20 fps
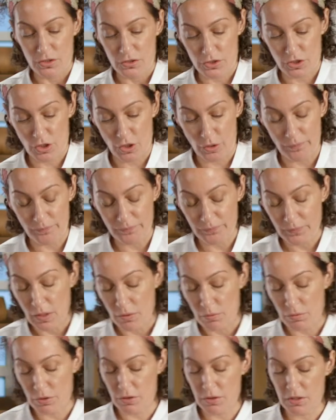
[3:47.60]
So
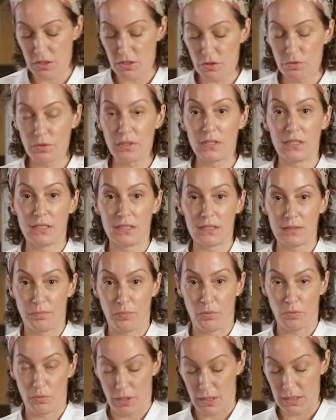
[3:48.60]
what you can do at this
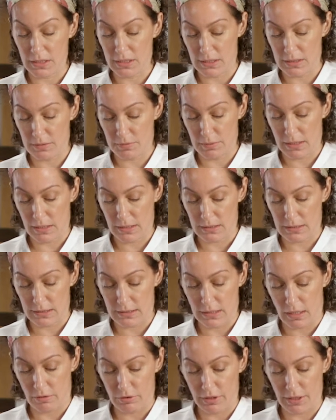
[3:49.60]
point is, because
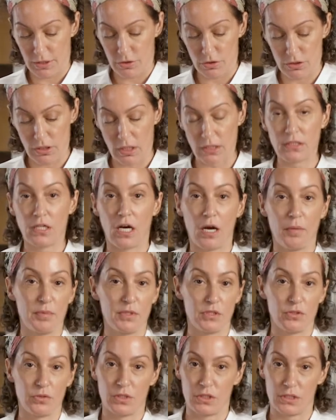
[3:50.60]
it's not really cooked on top,
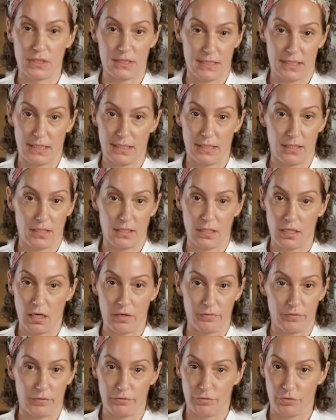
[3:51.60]
is you can stick it in an
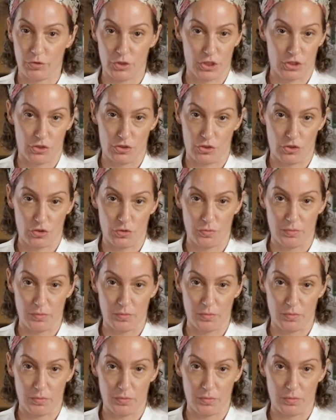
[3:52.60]
oven for just 2